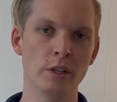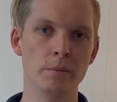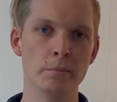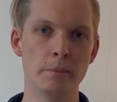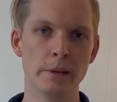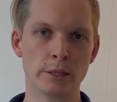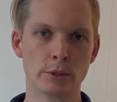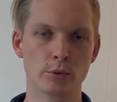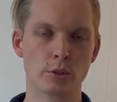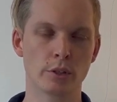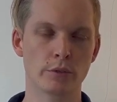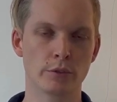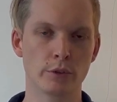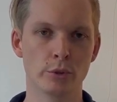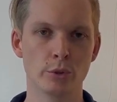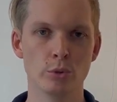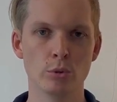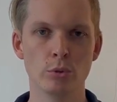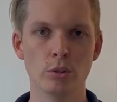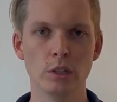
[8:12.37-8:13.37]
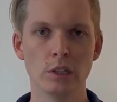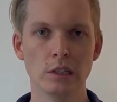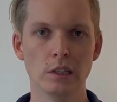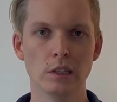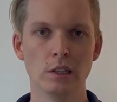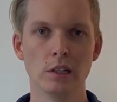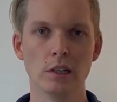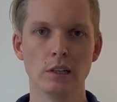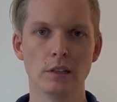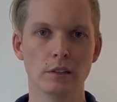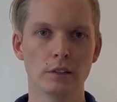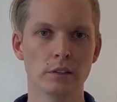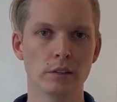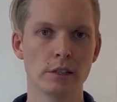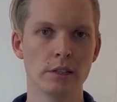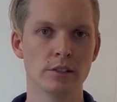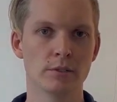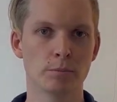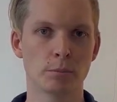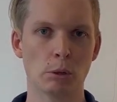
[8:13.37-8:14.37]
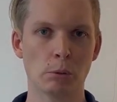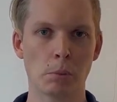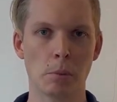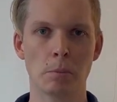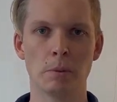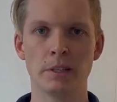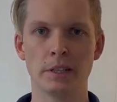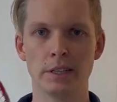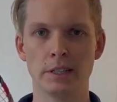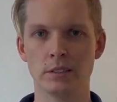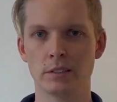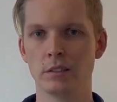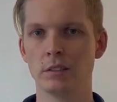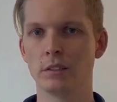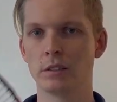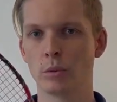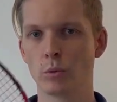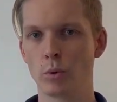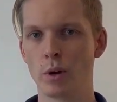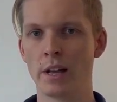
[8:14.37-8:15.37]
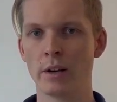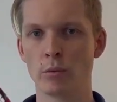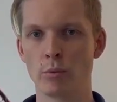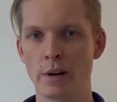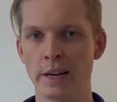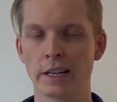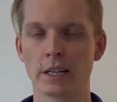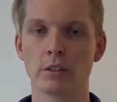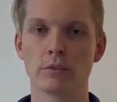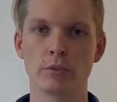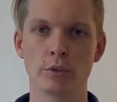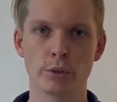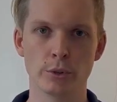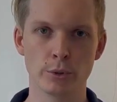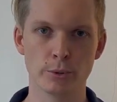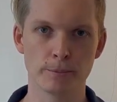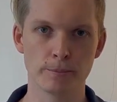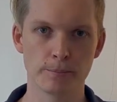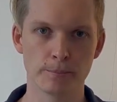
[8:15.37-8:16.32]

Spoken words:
metric for you, this probably isn't the right racket for you.